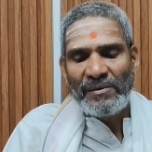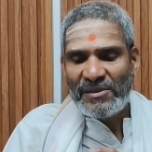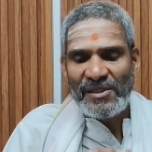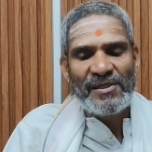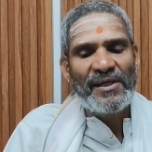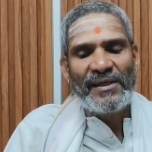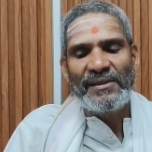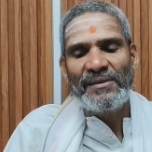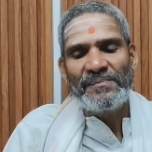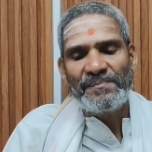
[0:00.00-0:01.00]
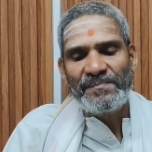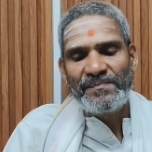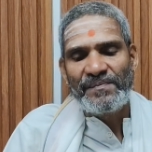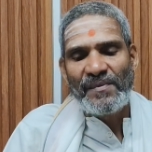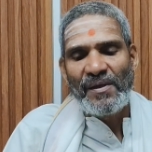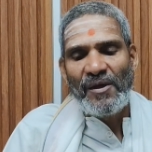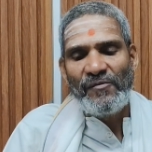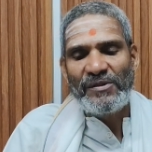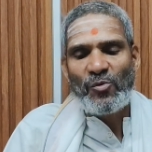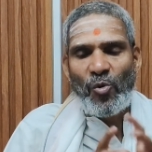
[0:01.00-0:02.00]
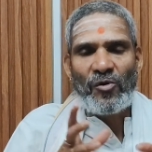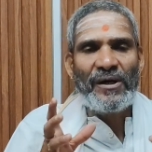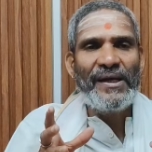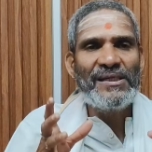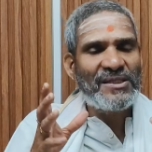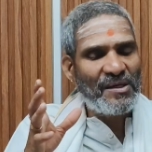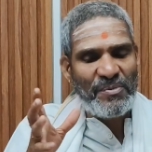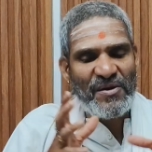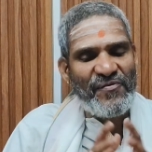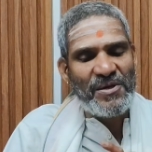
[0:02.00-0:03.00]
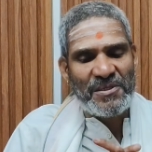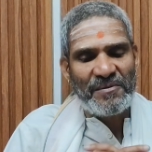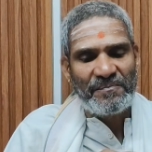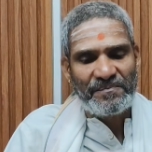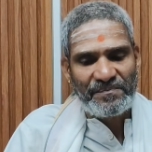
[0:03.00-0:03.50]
the city rather, with crocodiles and big fish.